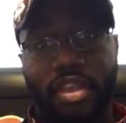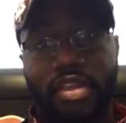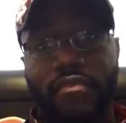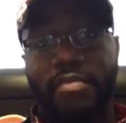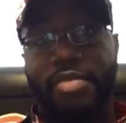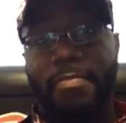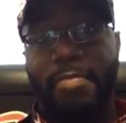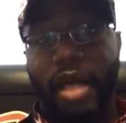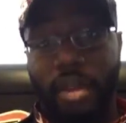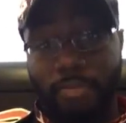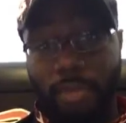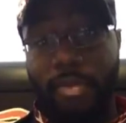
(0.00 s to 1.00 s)
From the
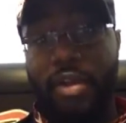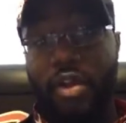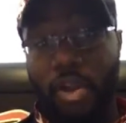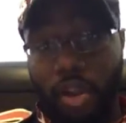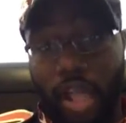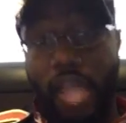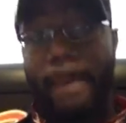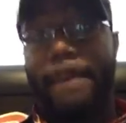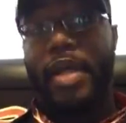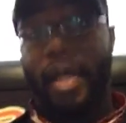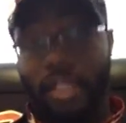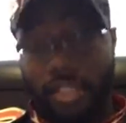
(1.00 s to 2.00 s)
bottom of my heart, I
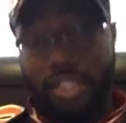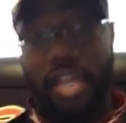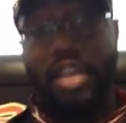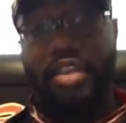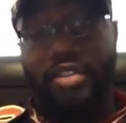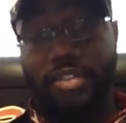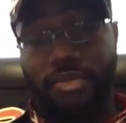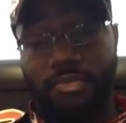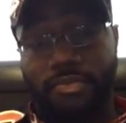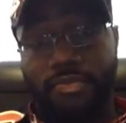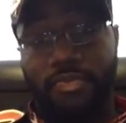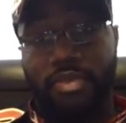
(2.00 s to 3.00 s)
apologize
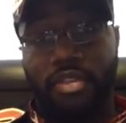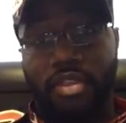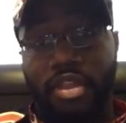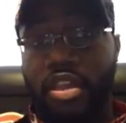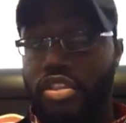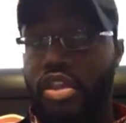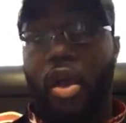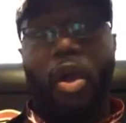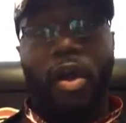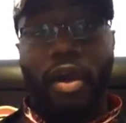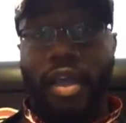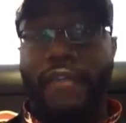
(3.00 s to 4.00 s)
to
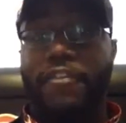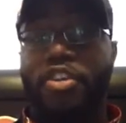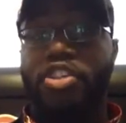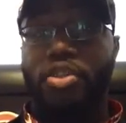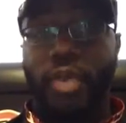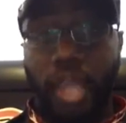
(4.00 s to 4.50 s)
all FSU